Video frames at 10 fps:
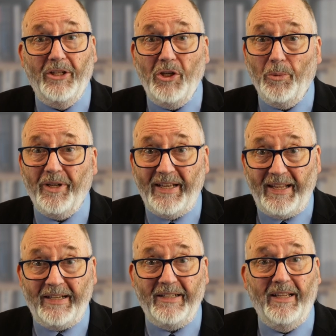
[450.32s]
You will
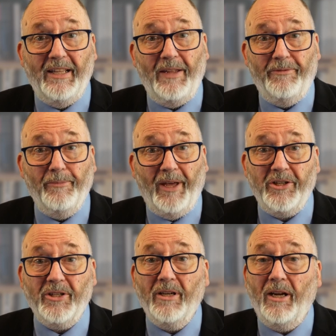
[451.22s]
need
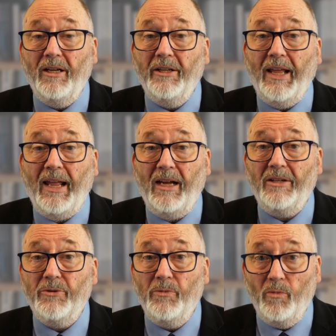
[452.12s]
information on how
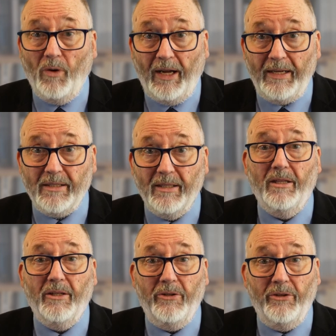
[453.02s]
to write
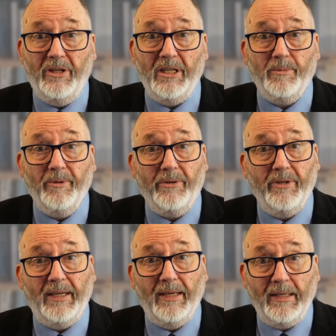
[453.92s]
the New Testament
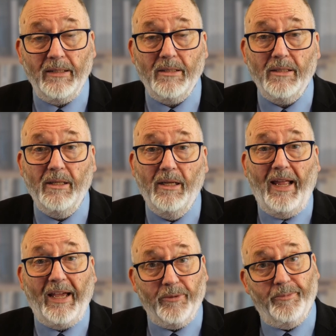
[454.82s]
Greek letters,
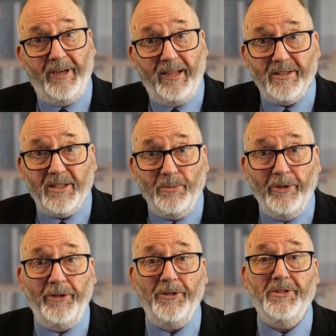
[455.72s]
how to pronounce the
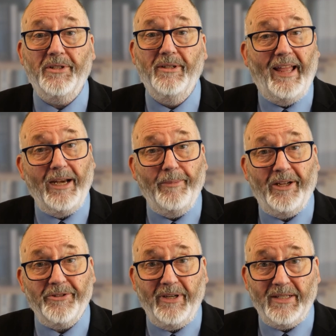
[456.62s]
words, and
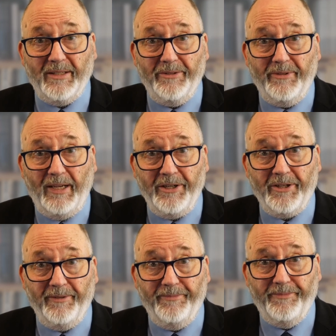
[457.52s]
about transliteration.